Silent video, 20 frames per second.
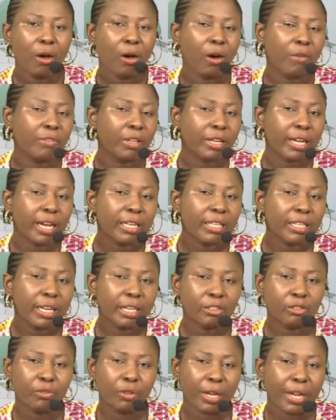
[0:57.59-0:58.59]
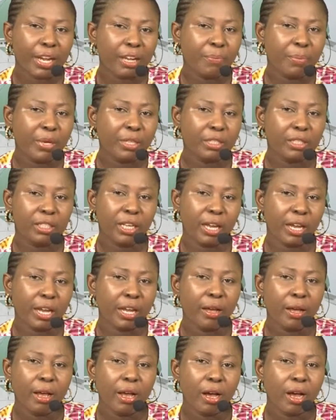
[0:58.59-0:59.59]
of the candidate of the APC
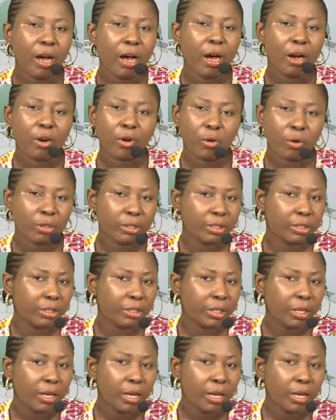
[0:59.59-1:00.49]
across